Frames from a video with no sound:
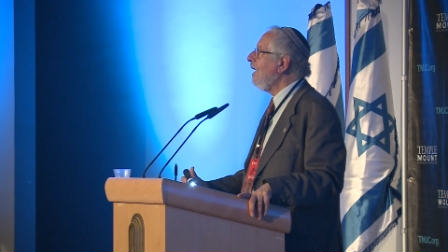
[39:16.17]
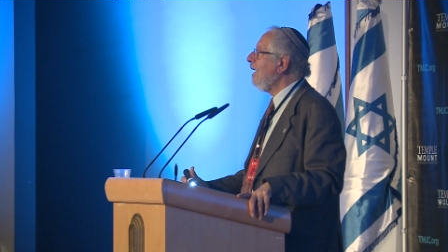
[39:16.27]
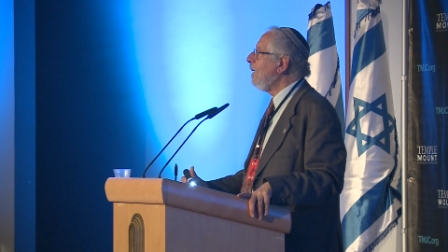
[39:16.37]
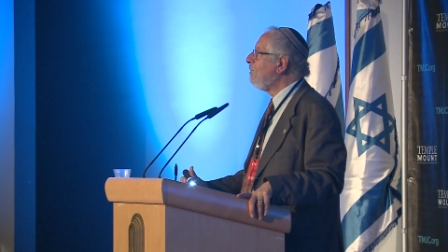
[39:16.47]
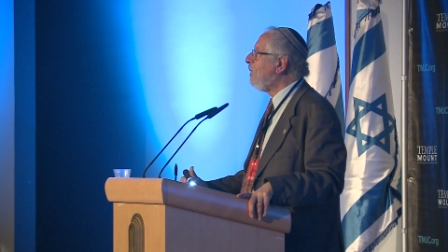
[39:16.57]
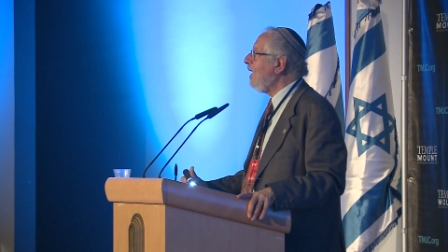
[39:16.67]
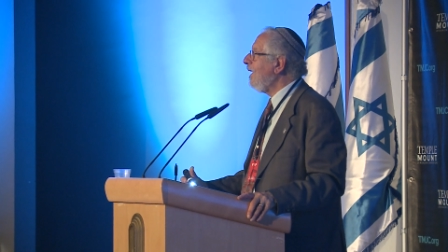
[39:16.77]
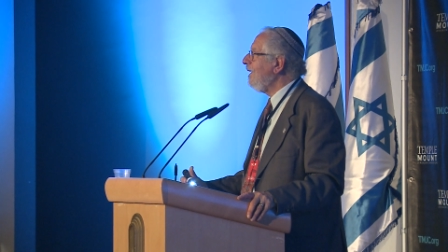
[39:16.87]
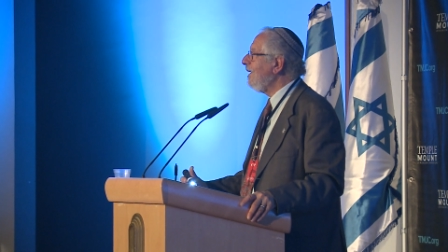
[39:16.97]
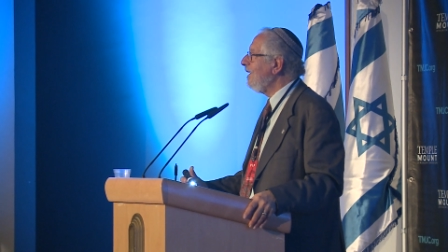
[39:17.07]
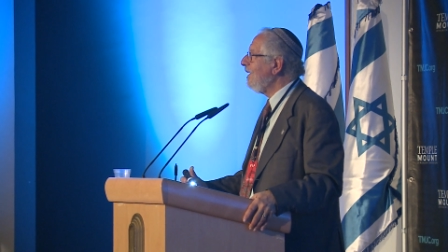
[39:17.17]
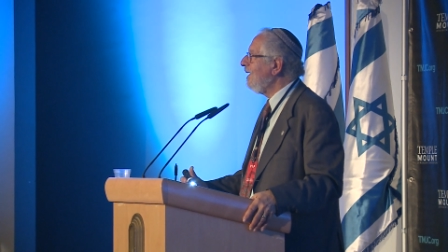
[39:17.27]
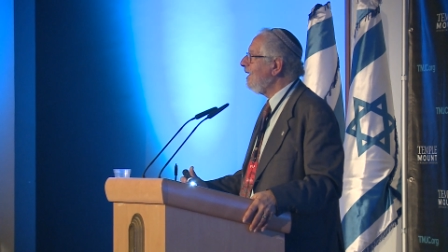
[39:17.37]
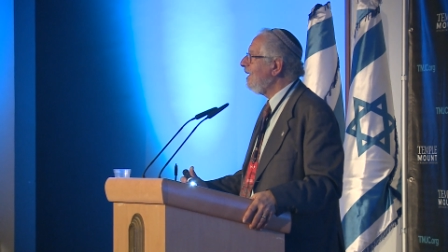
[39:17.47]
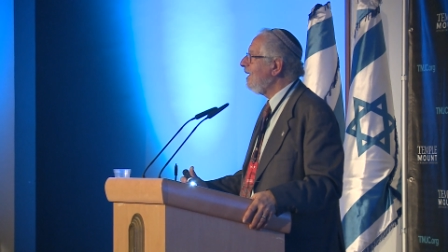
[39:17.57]
uh, by
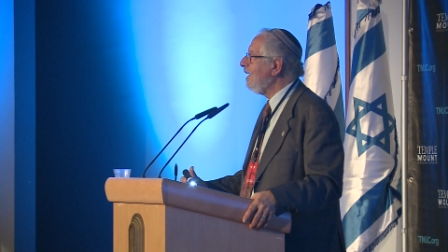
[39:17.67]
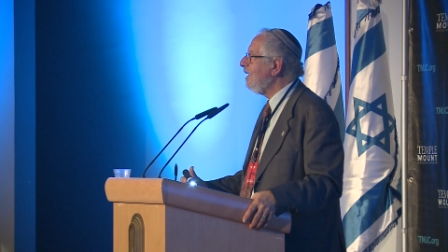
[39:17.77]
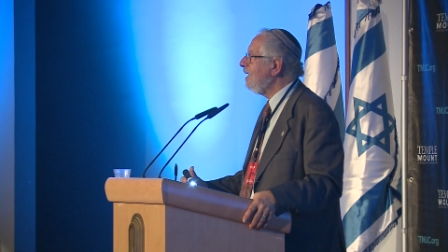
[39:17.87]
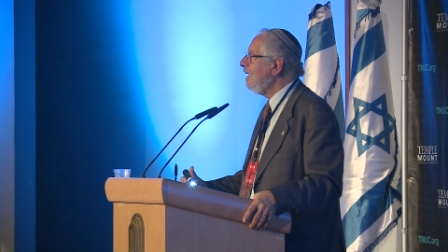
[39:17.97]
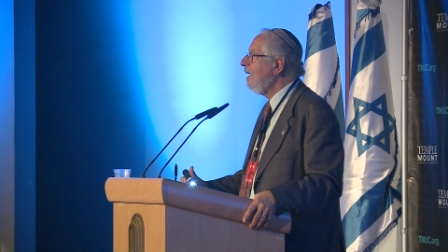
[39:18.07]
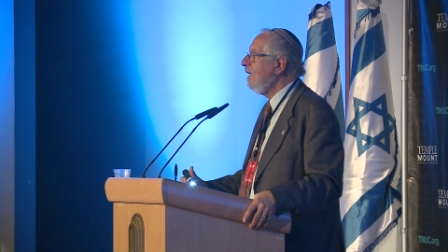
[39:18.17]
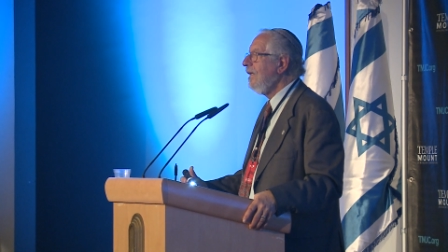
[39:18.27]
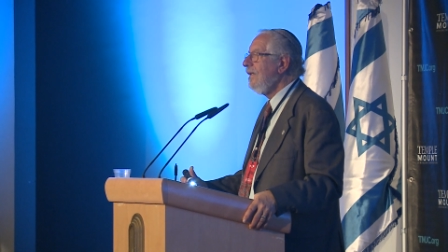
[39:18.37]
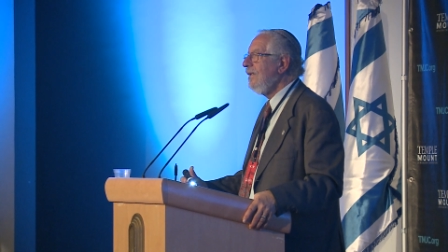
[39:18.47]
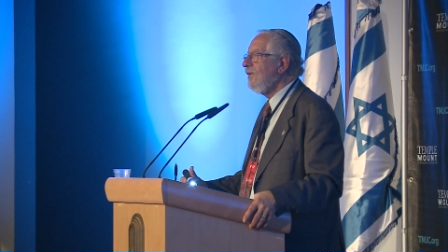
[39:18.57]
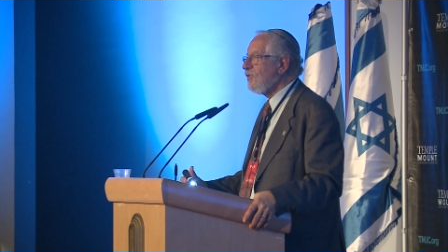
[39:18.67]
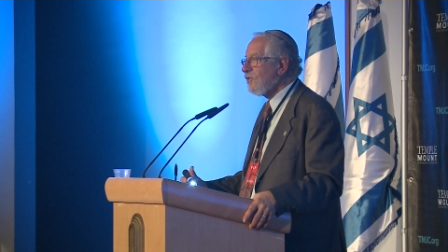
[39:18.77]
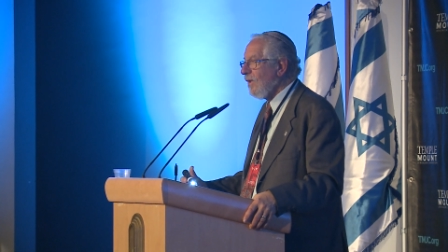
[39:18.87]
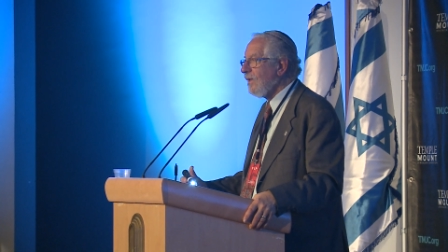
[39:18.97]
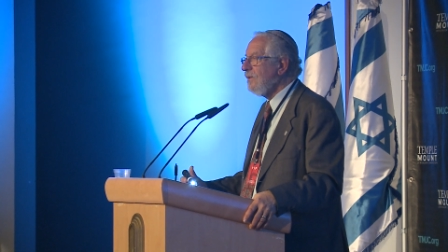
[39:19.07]
uh, the
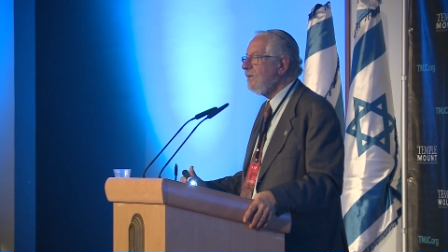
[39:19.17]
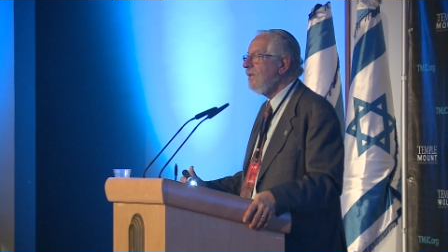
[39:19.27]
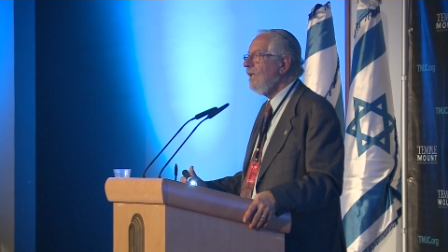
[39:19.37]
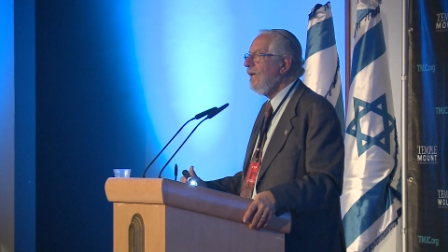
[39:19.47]
struggle.